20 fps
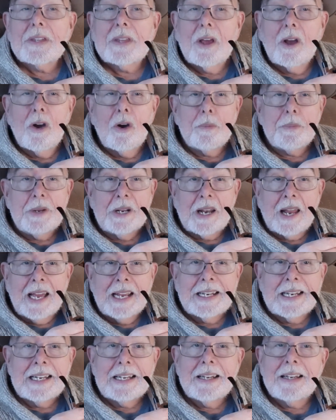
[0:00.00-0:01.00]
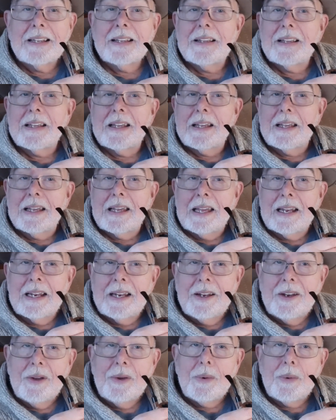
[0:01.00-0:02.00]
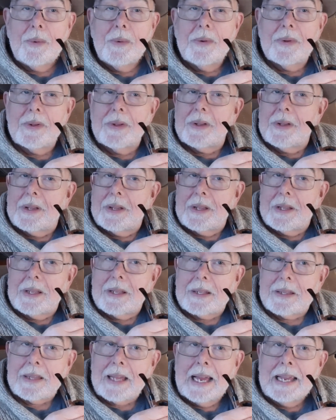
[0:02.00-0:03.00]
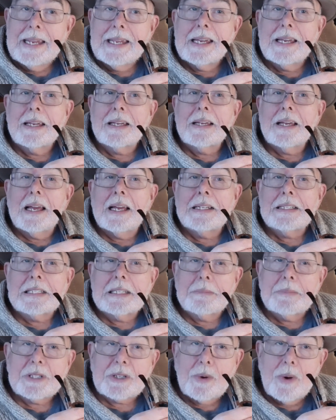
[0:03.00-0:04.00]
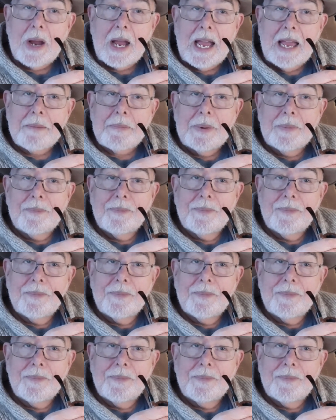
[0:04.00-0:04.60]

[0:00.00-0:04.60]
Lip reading: Hope you liked it. And do like and subscribe.